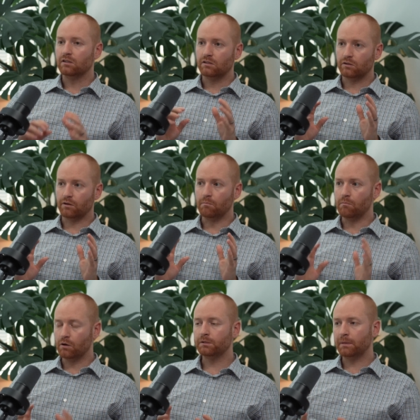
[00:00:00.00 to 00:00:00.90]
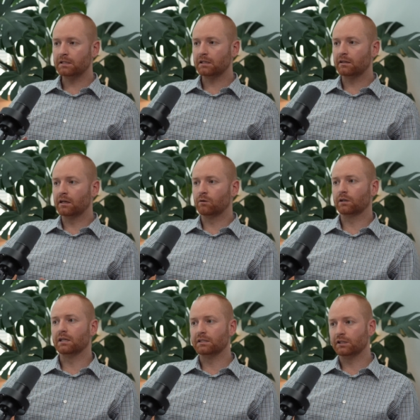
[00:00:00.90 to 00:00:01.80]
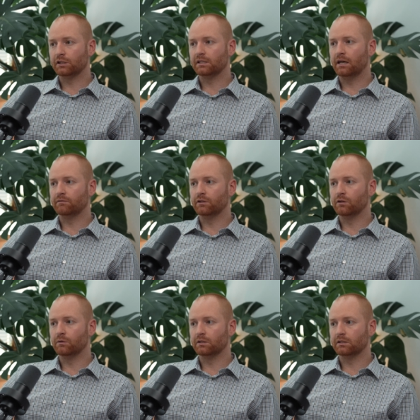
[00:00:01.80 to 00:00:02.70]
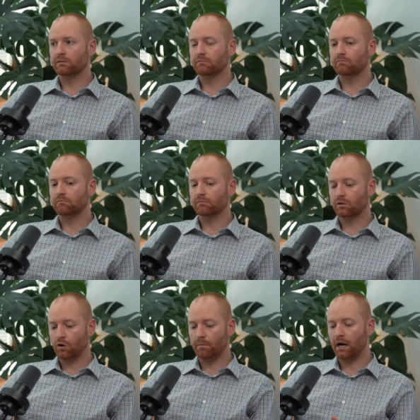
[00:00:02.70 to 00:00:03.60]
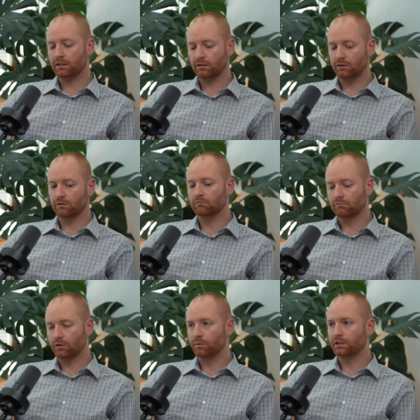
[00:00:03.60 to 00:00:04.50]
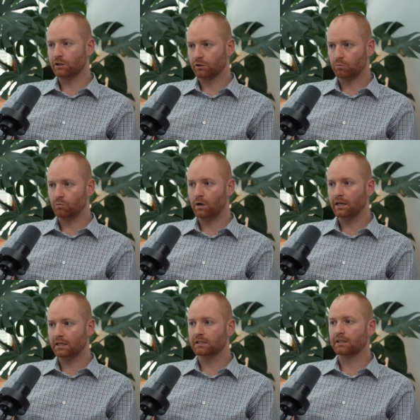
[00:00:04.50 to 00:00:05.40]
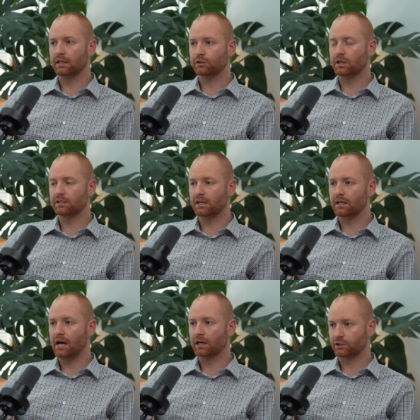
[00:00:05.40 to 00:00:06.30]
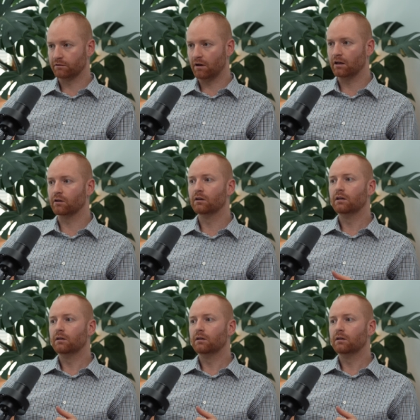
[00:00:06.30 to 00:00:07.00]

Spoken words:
So the most basic thing organizations have to do is go back to the research. What is it that Gen Z actually value?